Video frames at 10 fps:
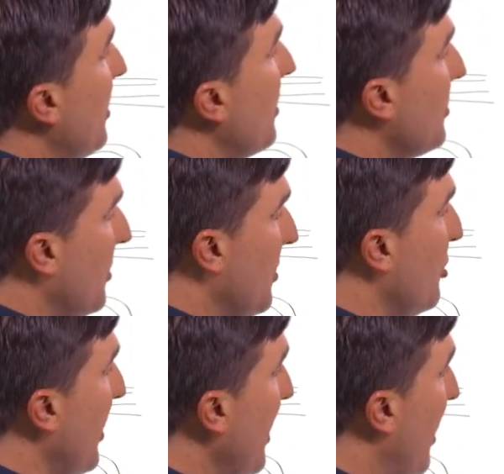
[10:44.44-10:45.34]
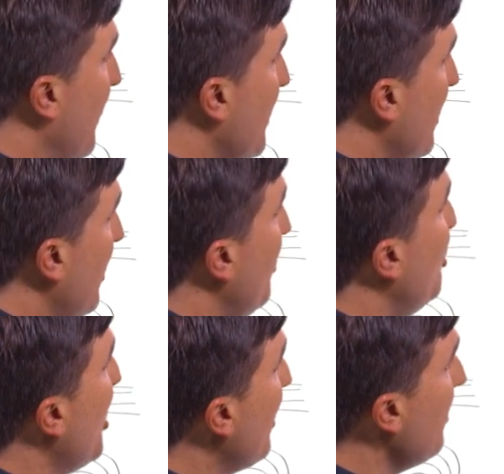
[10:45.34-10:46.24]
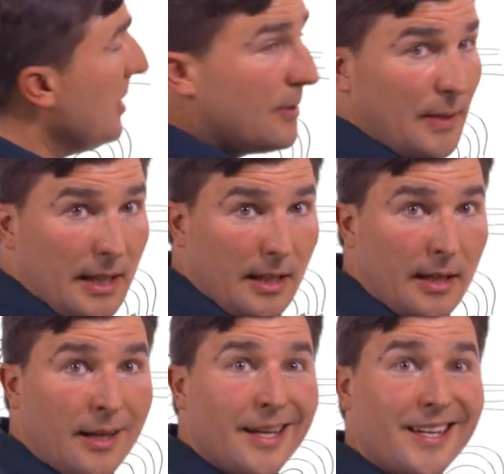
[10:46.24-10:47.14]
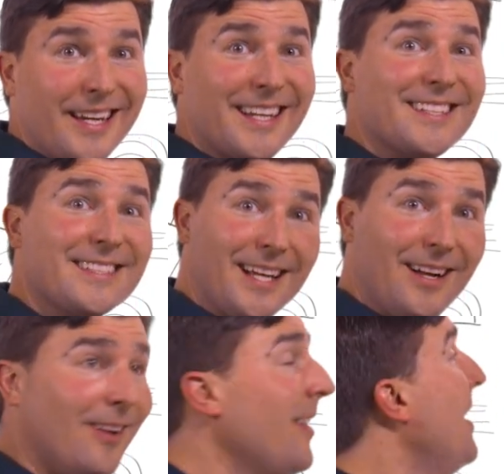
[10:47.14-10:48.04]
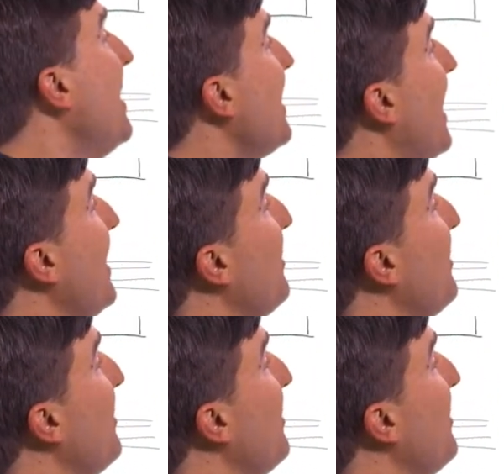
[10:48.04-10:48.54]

there are certain trade-offs. You generally speaking can get a cell that has